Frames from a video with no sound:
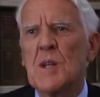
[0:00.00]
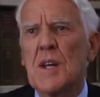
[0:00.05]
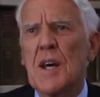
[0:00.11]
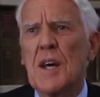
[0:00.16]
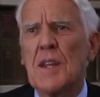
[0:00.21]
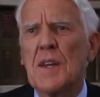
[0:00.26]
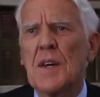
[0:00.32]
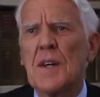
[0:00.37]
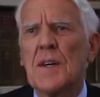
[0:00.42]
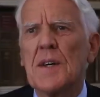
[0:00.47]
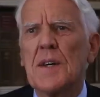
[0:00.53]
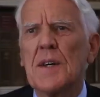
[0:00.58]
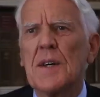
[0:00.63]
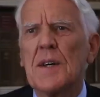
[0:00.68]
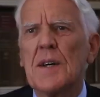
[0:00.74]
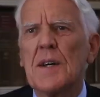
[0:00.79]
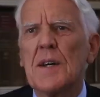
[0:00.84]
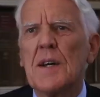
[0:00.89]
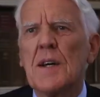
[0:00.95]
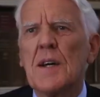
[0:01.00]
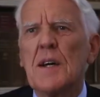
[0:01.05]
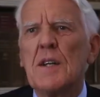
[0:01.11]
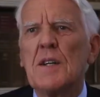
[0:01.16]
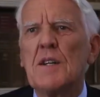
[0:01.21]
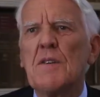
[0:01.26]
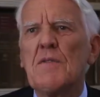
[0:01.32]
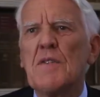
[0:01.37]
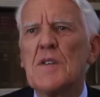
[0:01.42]
together,
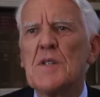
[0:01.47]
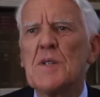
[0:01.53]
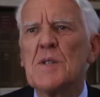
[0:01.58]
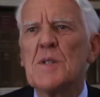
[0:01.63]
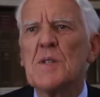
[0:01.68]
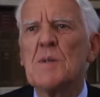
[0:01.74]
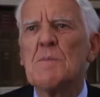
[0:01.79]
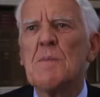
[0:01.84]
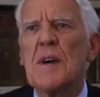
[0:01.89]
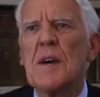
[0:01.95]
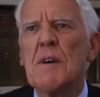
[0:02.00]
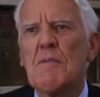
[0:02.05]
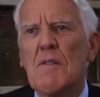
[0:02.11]
differences may